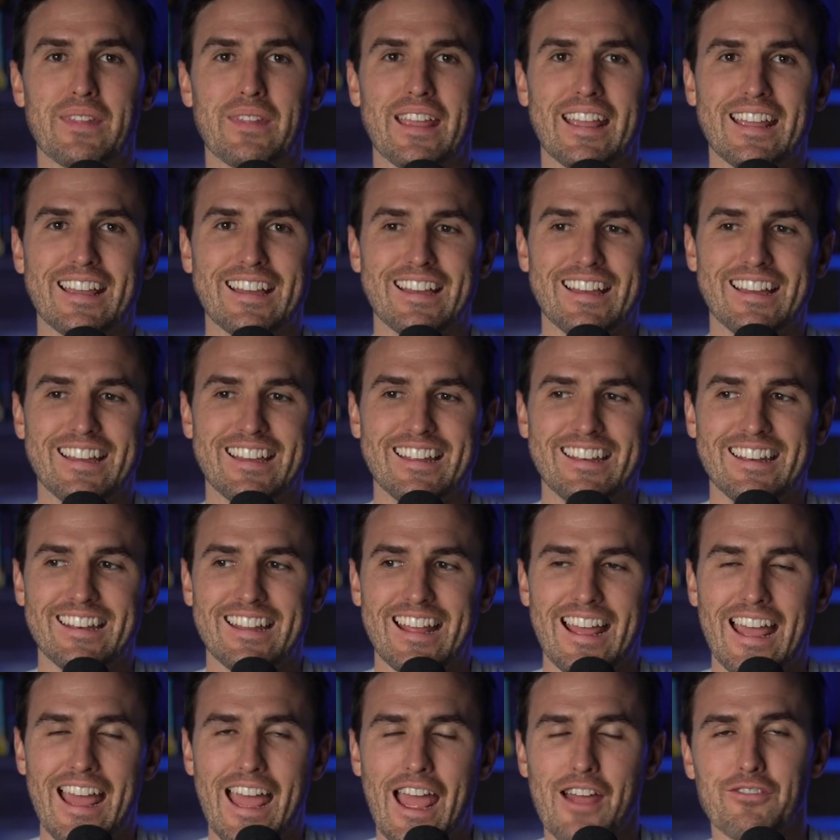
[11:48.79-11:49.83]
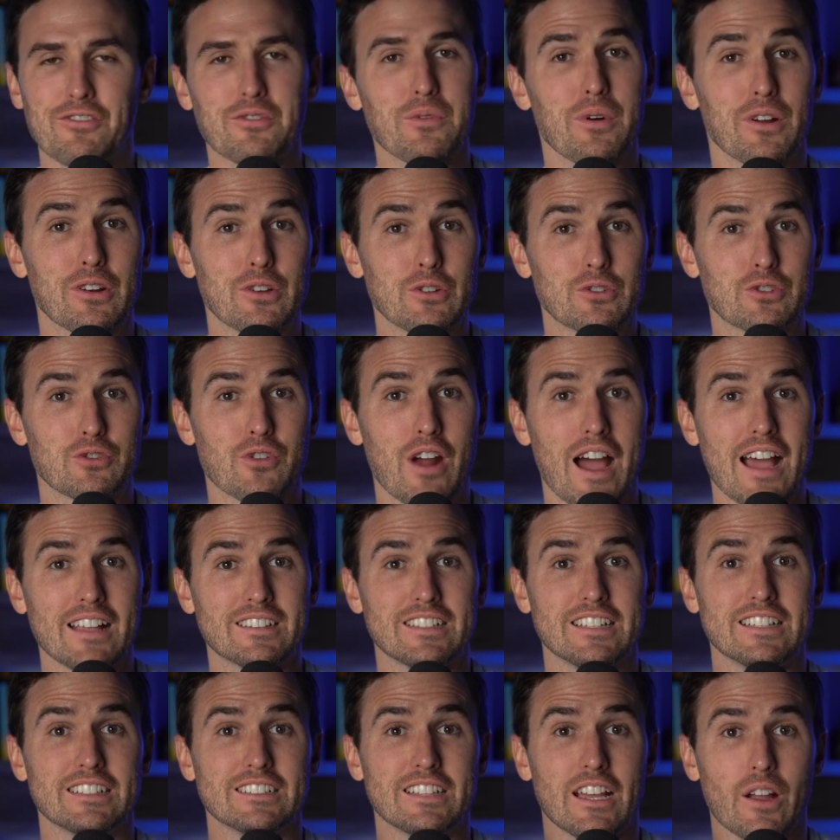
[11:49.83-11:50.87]
And everyone who
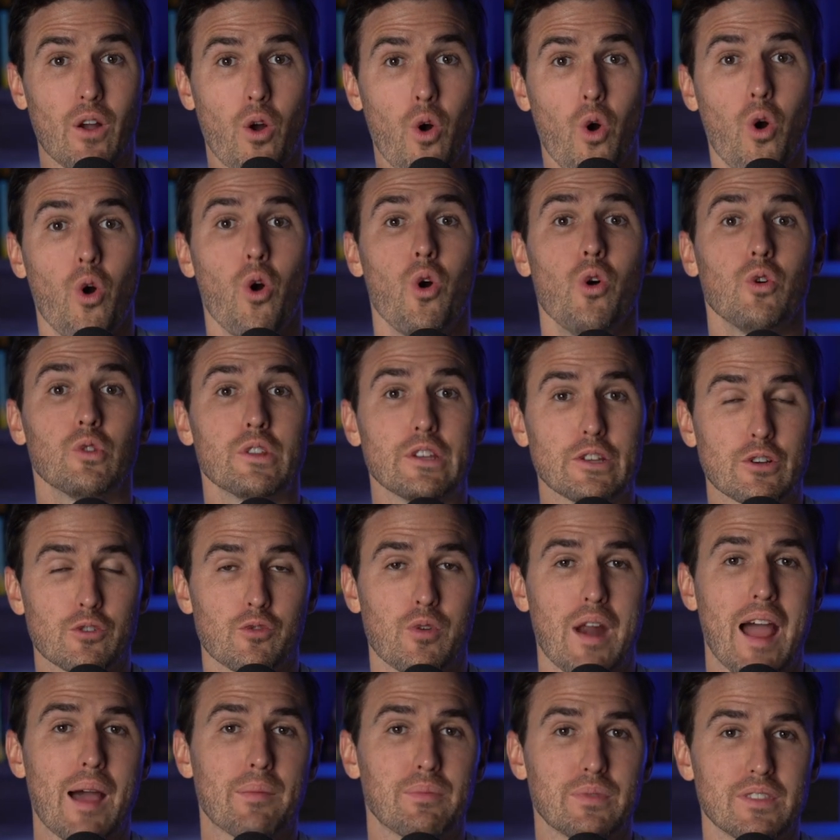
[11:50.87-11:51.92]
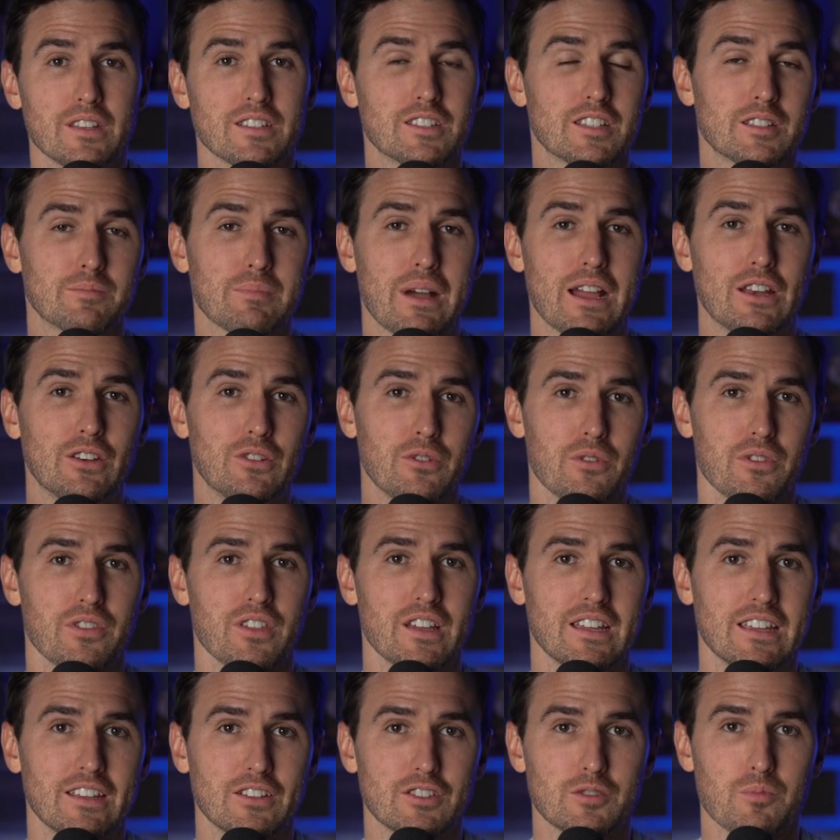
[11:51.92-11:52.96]
tries it is like, holy crap, this is my new
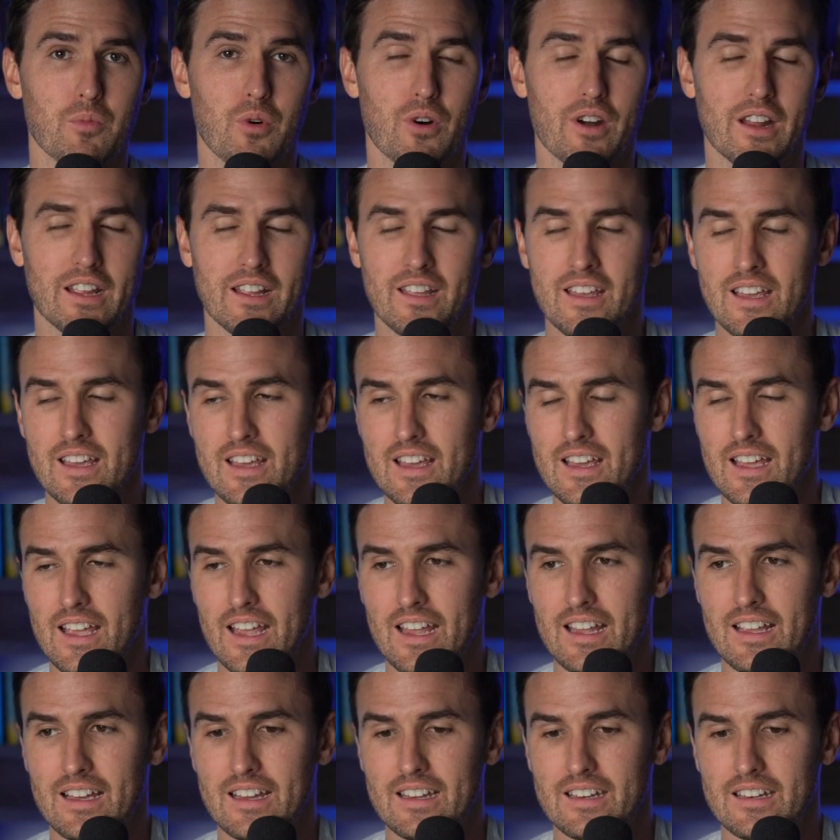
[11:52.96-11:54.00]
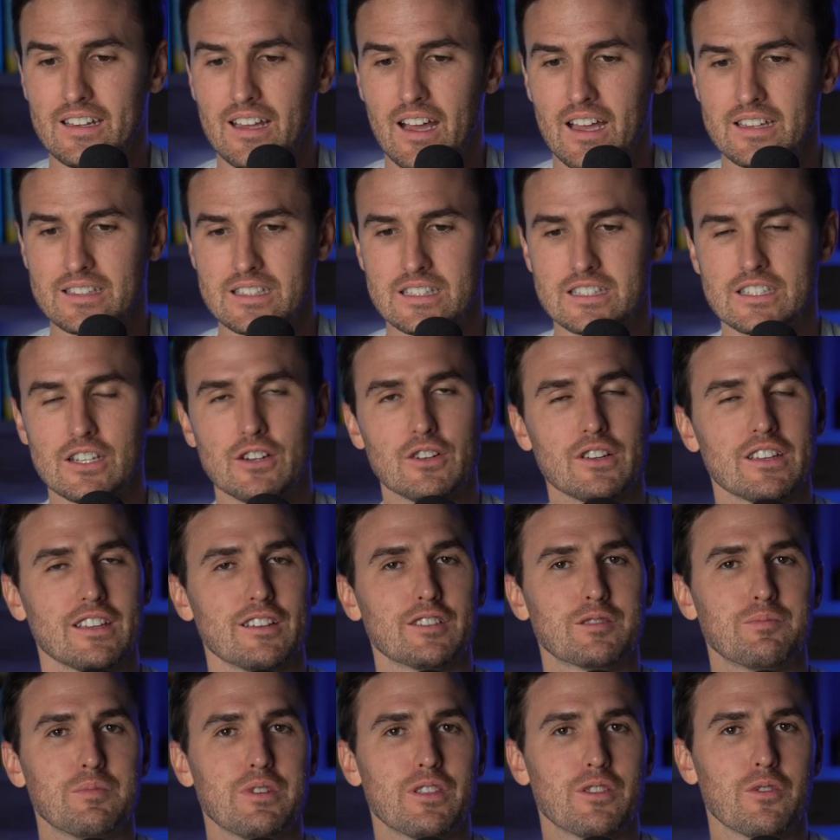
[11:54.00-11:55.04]
thing each morning. And it still
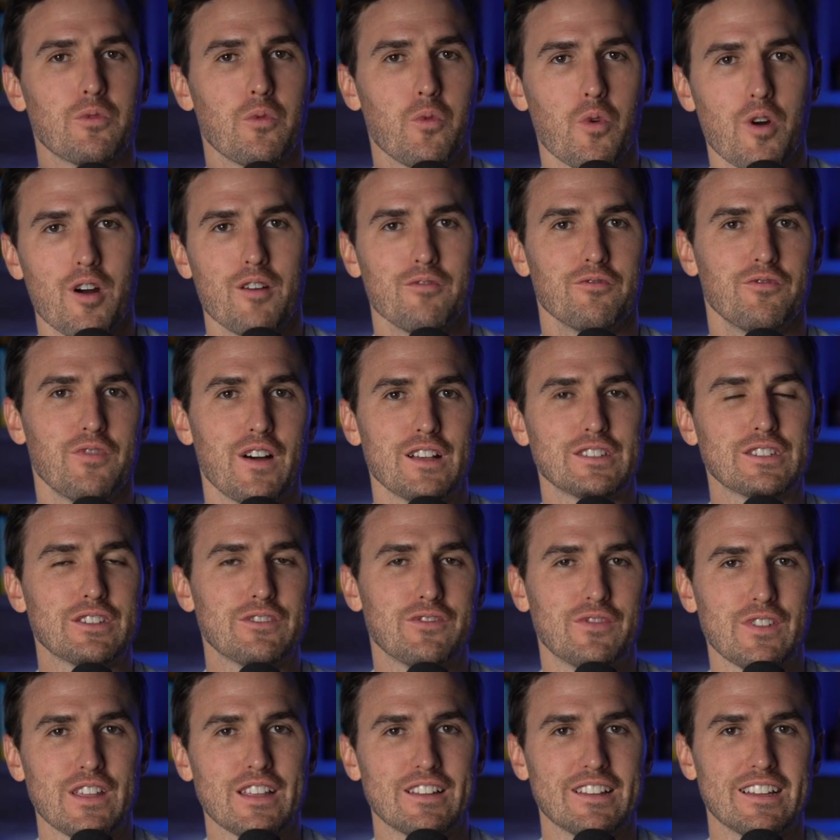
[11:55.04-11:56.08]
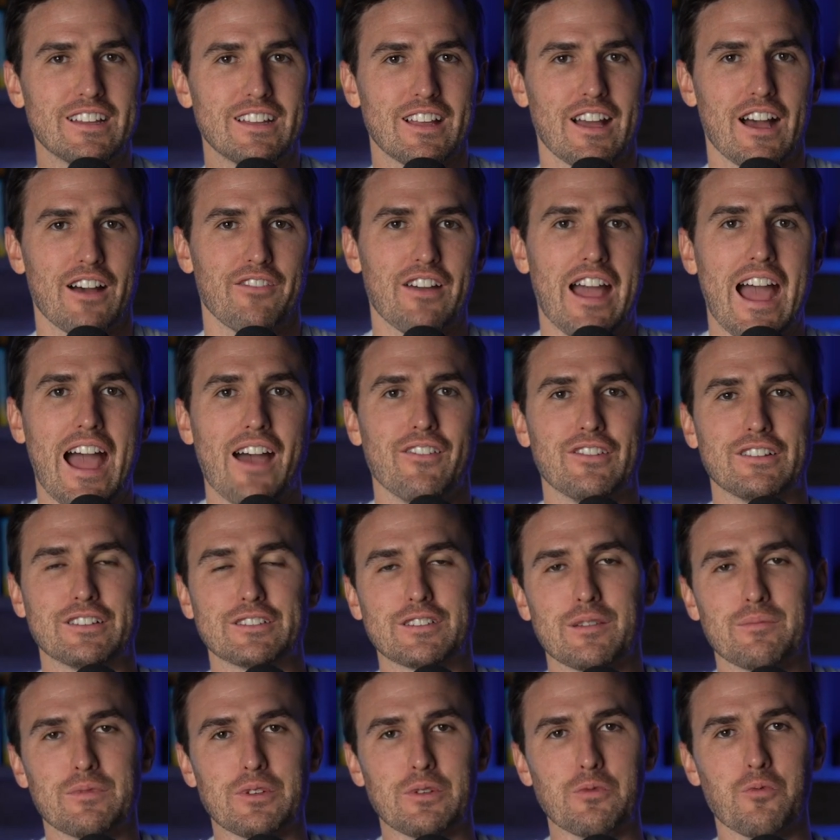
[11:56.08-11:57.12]
gives me the warm, fuzzy feeling of having
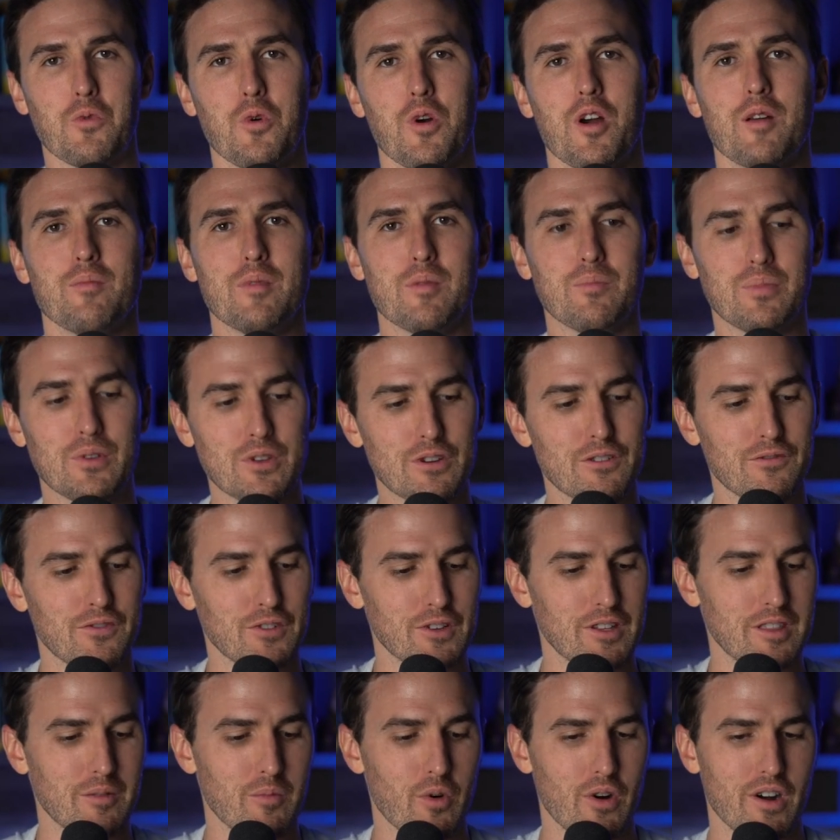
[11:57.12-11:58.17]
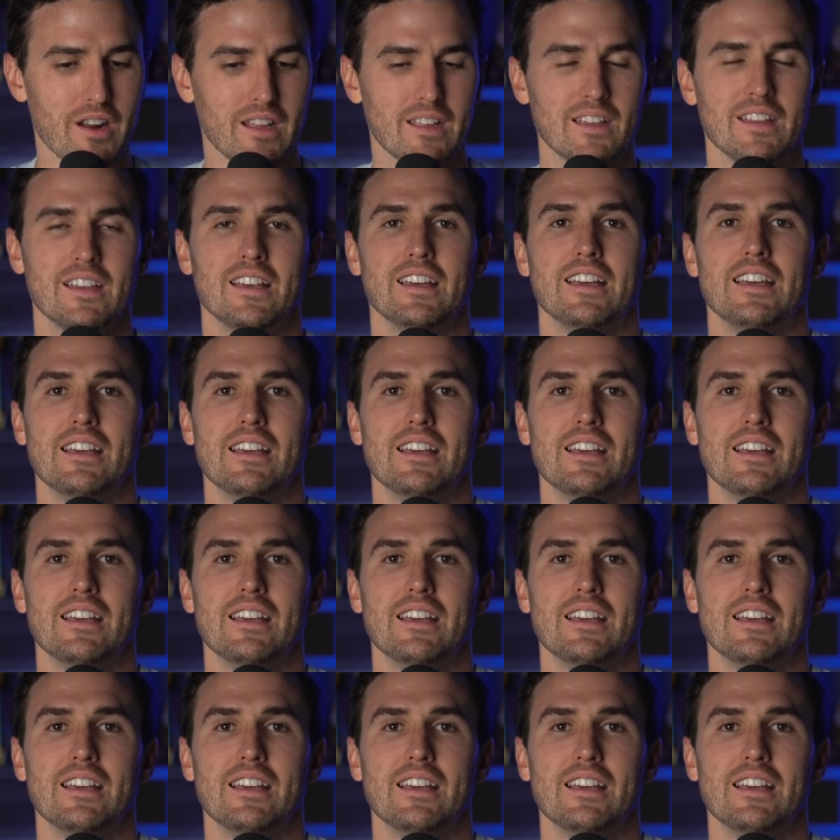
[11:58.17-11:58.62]
something warm and beautiful in the morning.